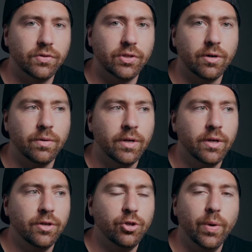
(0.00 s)
So
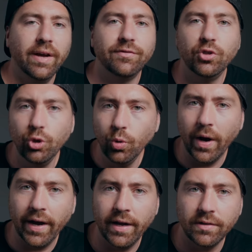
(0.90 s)
you have two
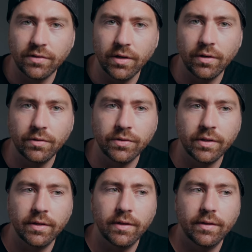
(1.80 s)
ISOs
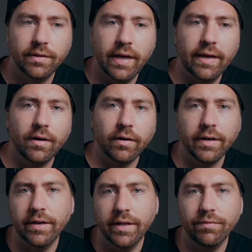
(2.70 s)
that are
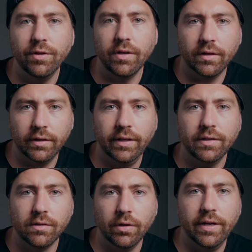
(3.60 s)
gonna give you the
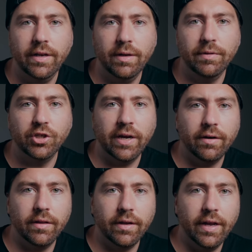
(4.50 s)
cleanest looking image out
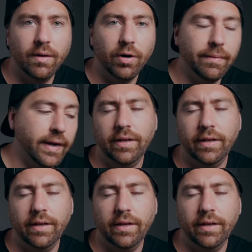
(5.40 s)
of the camera.